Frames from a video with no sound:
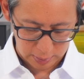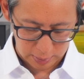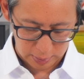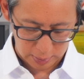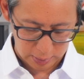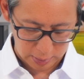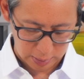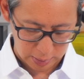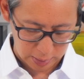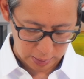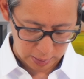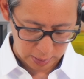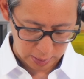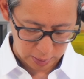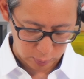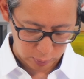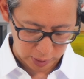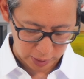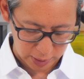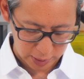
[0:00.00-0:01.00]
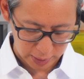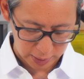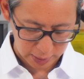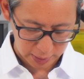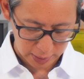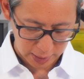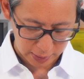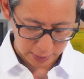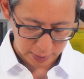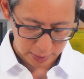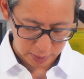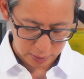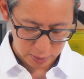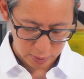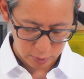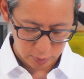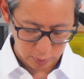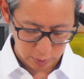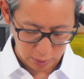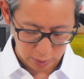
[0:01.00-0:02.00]
and we got to connect it
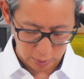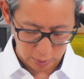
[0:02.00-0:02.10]
to our